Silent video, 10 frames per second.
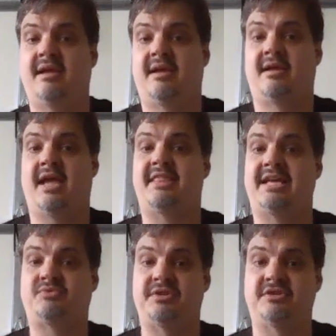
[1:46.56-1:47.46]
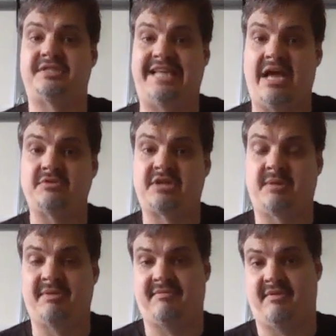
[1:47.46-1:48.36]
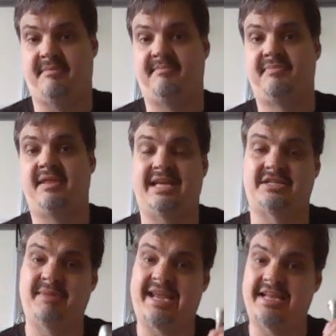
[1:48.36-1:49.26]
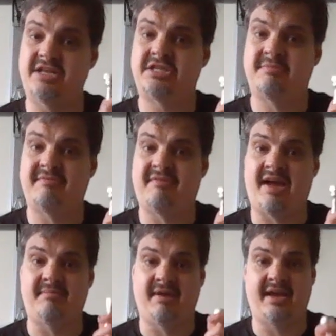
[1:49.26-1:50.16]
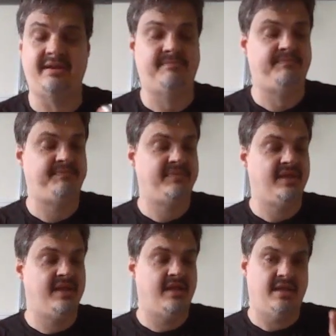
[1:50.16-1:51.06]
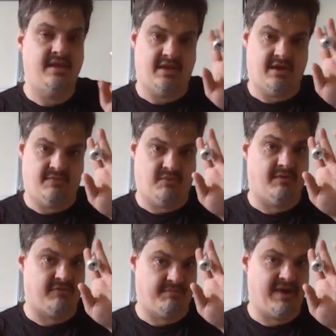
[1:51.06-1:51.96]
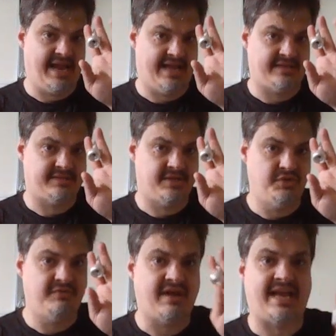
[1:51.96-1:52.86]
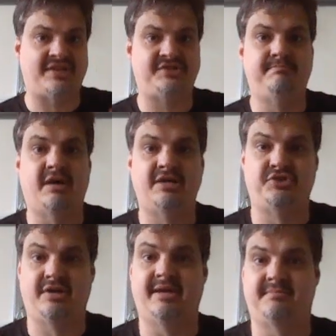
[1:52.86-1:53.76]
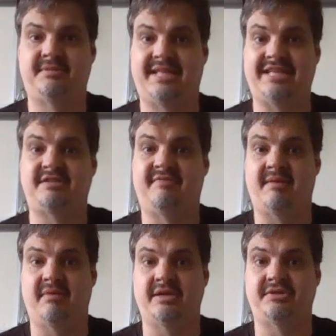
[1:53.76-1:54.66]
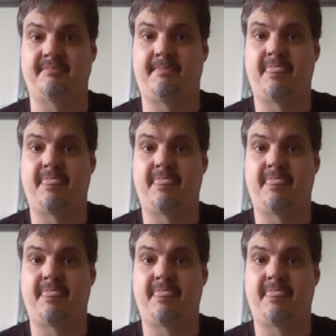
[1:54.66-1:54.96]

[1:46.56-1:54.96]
Okay, that's where your sound's coming from. Now to make an instrument vibrate, well, for brass, you've got to actually buzz your lips. That's the vibration.